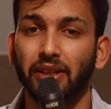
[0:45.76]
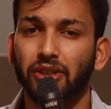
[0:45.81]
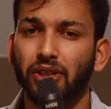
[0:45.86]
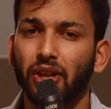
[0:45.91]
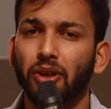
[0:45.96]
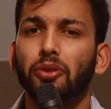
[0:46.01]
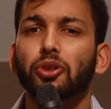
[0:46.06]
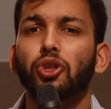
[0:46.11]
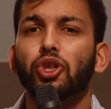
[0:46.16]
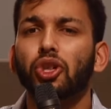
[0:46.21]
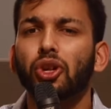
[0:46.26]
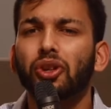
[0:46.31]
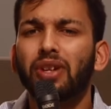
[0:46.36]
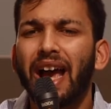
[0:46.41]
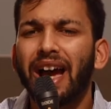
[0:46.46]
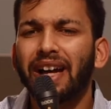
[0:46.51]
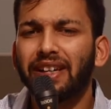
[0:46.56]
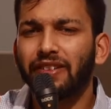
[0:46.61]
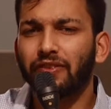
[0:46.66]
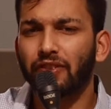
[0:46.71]
So should
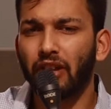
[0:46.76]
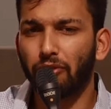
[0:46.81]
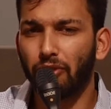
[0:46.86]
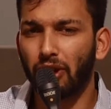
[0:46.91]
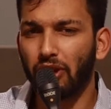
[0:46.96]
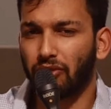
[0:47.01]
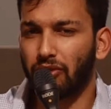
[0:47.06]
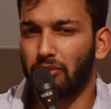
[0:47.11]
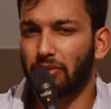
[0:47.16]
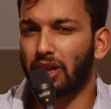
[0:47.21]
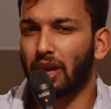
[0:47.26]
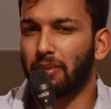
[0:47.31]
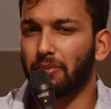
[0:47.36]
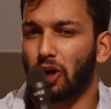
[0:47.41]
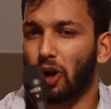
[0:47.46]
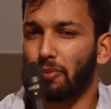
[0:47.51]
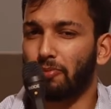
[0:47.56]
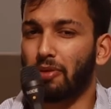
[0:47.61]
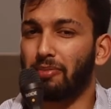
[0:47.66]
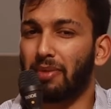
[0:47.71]
Active Directory become
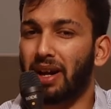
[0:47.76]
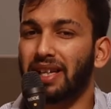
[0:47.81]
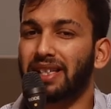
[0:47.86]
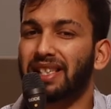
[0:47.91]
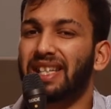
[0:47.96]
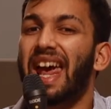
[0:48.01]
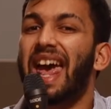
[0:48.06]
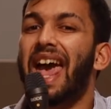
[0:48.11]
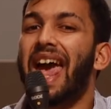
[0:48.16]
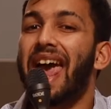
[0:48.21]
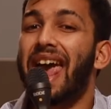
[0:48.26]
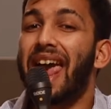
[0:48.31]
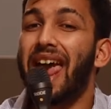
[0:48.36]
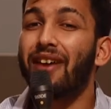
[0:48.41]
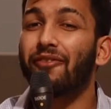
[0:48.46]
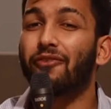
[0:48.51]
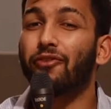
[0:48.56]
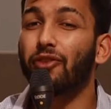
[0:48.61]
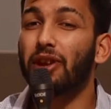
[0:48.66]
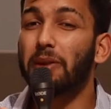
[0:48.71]
compromised,
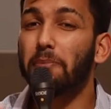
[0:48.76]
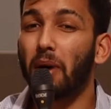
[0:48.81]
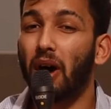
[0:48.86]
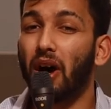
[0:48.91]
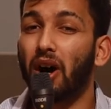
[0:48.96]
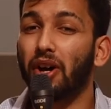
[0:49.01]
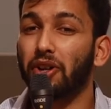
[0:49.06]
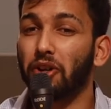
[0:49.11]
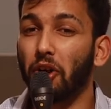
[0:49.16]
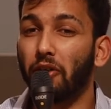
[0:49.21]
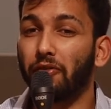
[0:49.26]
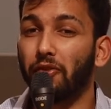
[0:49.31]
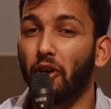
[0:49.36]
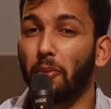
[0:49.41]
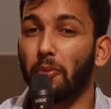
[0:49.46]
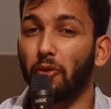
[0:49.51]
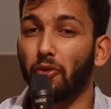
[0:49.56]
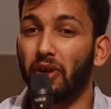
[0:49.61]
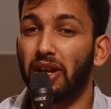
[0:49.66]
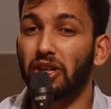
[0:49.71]
every part of
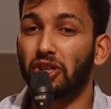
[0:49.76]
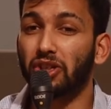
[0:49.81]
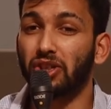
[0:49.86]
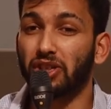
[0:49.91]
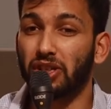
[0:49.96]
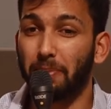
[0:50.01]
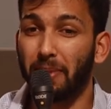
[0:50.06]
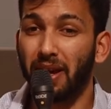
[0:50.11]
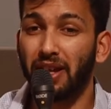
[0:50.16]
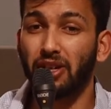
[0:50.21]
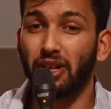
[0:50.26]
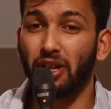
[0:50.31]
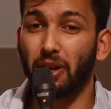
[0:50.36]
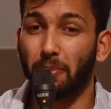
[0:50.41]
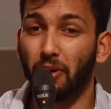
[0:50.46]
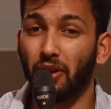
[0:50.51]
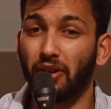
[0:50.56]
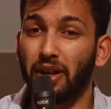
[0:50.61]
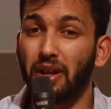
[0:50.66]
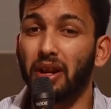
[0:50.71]
operations dependent
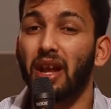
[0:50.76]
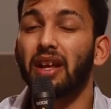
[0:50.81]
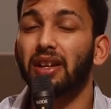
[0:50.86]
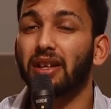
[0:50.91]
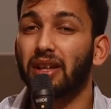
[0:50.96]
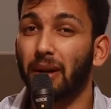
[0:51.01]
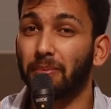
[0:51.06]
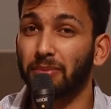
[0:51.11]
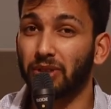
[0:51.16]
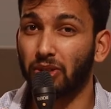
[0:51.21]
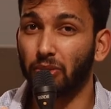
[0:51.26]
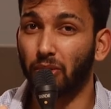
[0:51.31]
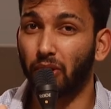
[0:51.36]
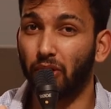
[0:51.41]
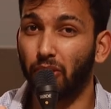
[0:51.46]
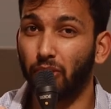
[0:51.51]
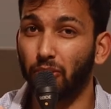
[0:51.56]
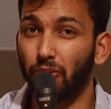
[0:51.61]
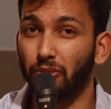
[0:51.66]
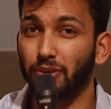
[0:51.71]
upon it comes to a
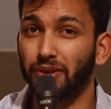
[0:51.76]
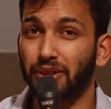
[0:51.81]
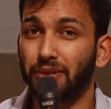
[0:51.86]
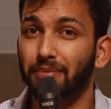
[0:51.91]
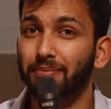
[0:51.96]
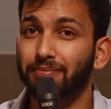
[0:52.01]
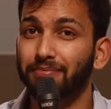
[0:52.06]
halt.